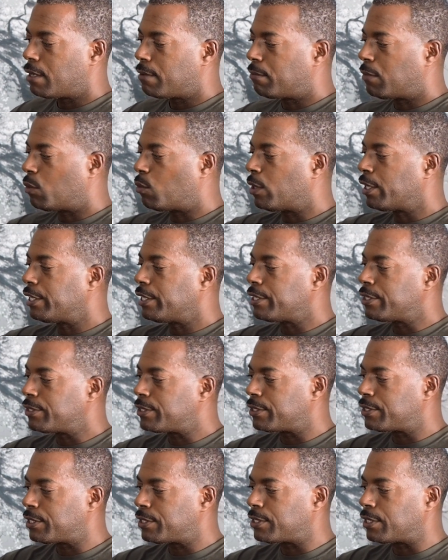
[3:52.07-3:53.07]
But what it
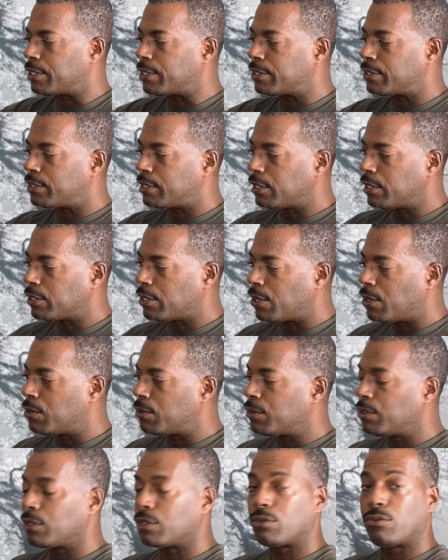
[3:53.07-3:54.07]
is it's a
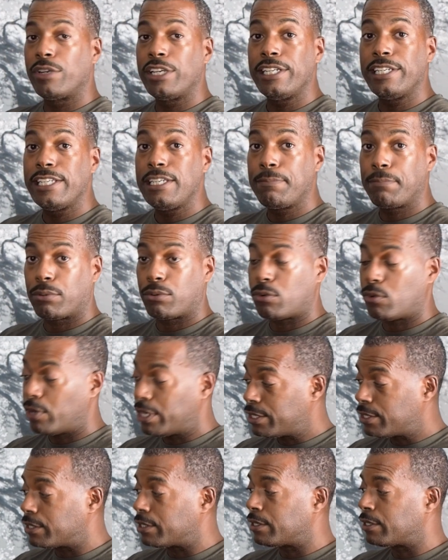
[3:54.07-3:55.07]
silicone 3D
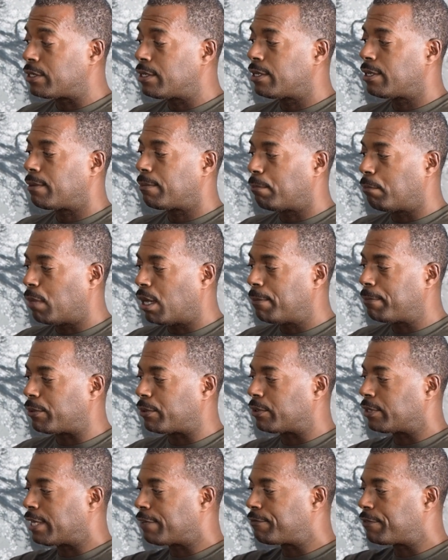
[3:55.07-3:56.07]
printed
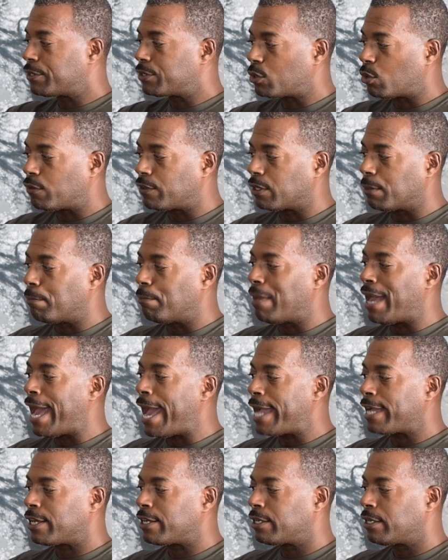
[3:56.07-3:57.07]
bumper that fits over the
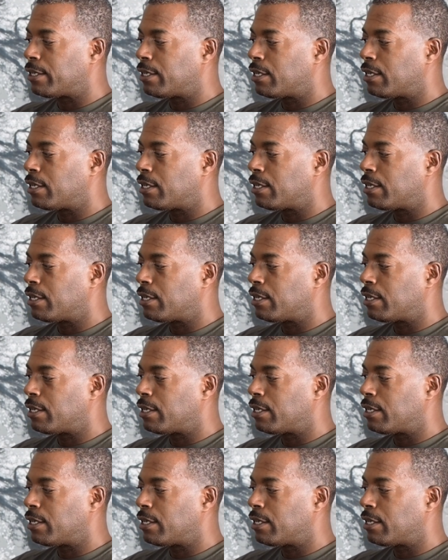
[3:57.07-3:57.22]
back